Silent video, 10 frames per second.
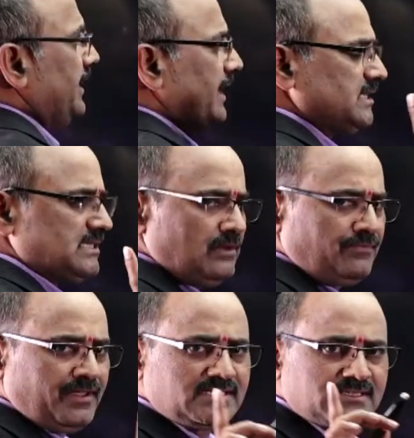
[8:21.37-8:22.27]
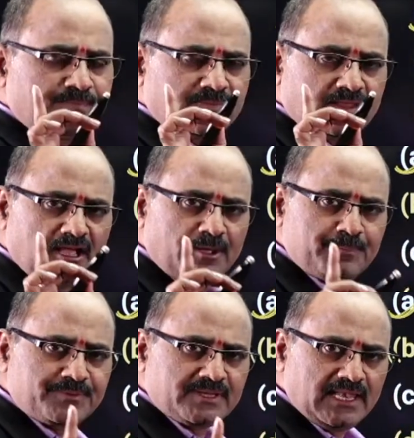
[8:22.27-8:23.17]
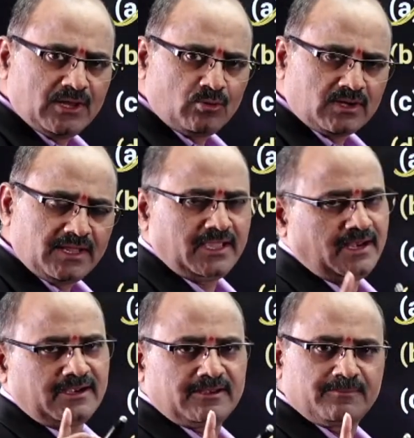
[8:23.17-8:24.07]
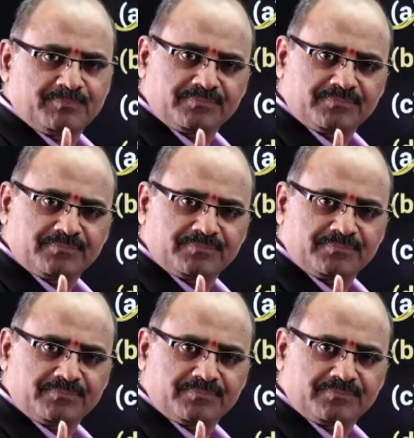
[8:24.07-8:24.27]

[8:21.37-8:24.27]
itself is absolutely correct.